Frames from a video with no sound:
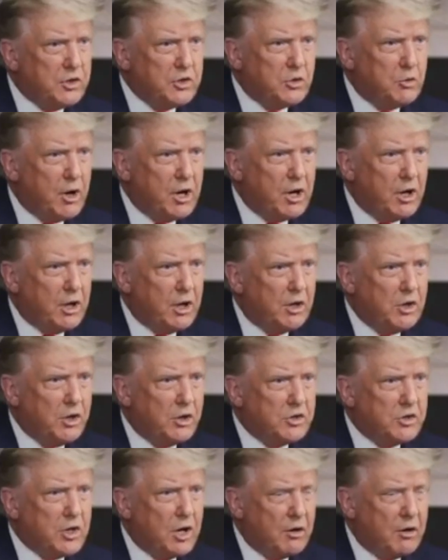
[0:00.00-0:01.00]
discredited
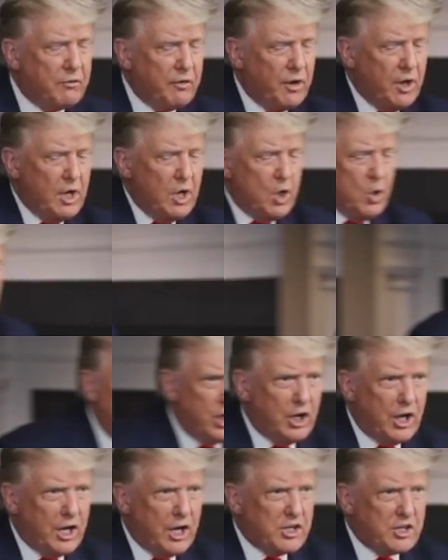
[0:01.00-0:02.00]
yourself. You're
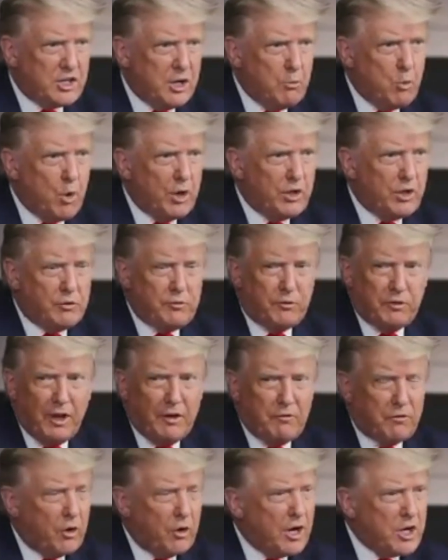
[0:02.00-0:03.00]
going to ask him what
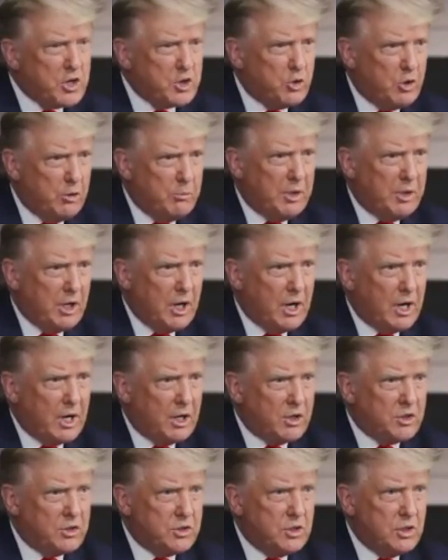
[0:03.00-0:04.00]
flavor ice cream he
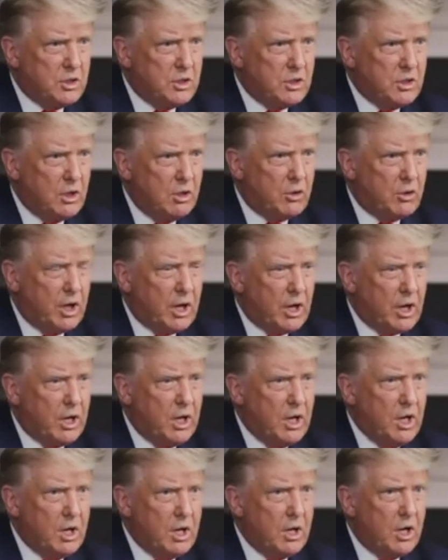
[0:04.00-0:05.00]
has okay?
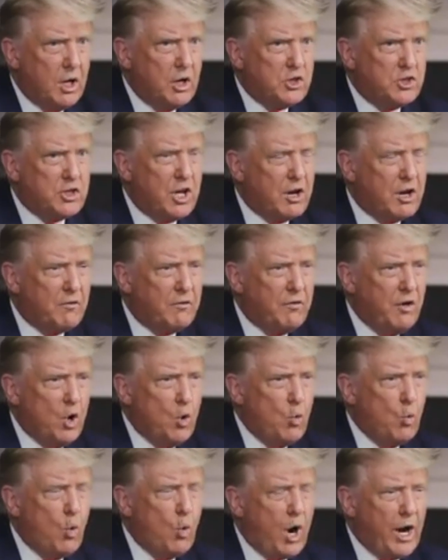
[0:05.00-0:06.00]
That's Instead
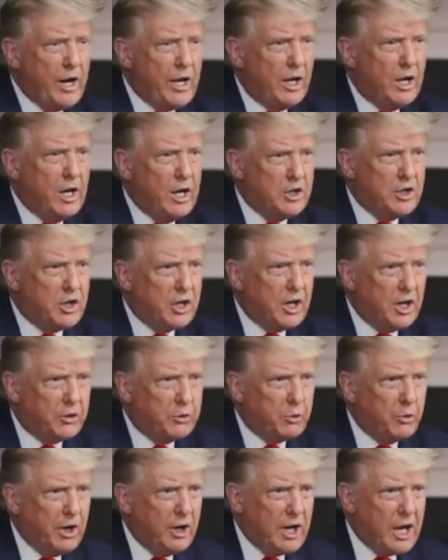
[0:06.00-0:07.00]
of why did Hunter
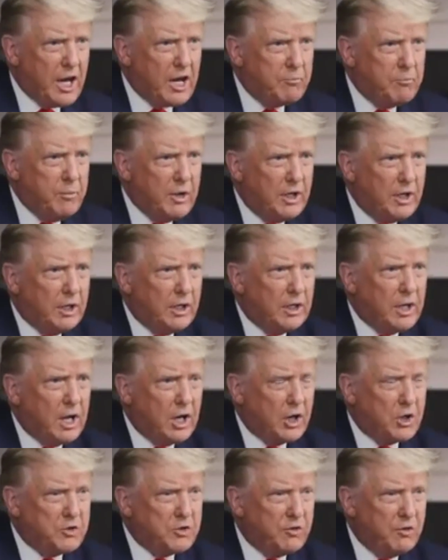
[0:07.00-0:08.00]
get three and a half million
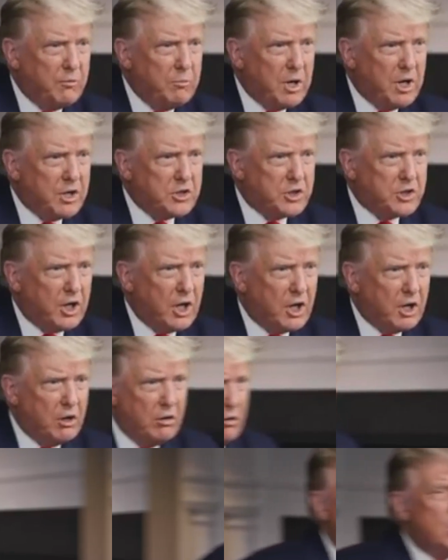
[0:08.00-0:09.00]
dollars from Moscow?
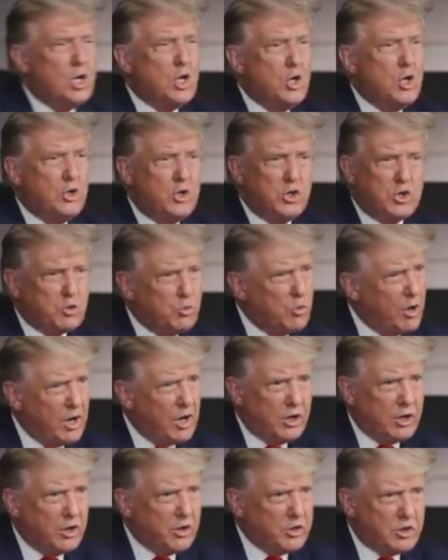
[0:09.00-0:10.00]
You
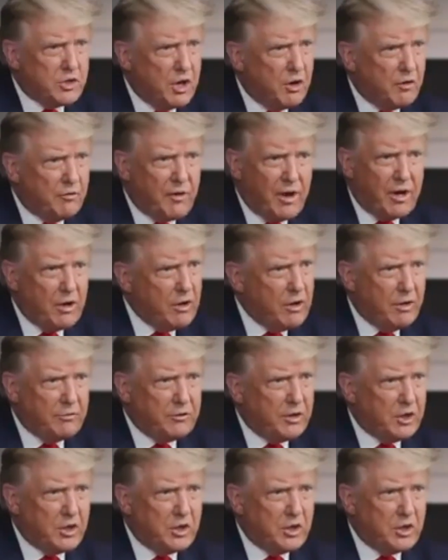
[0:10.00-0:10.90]
discredit yourself. I don't have to